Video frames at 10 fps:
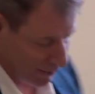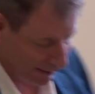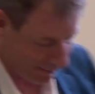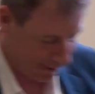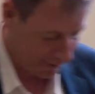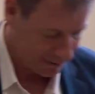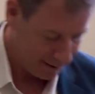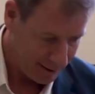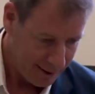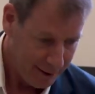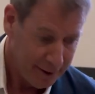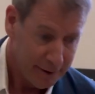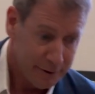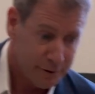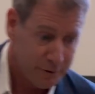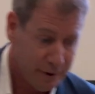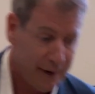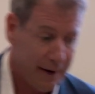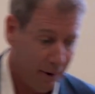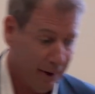to make today is that
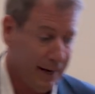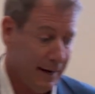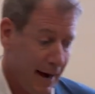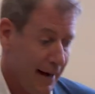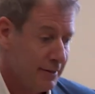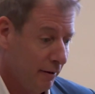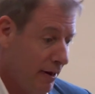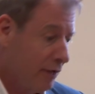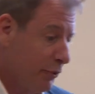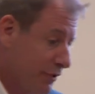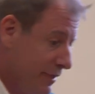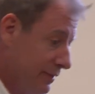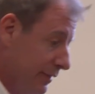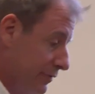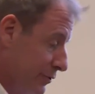L A has a lot of persistence.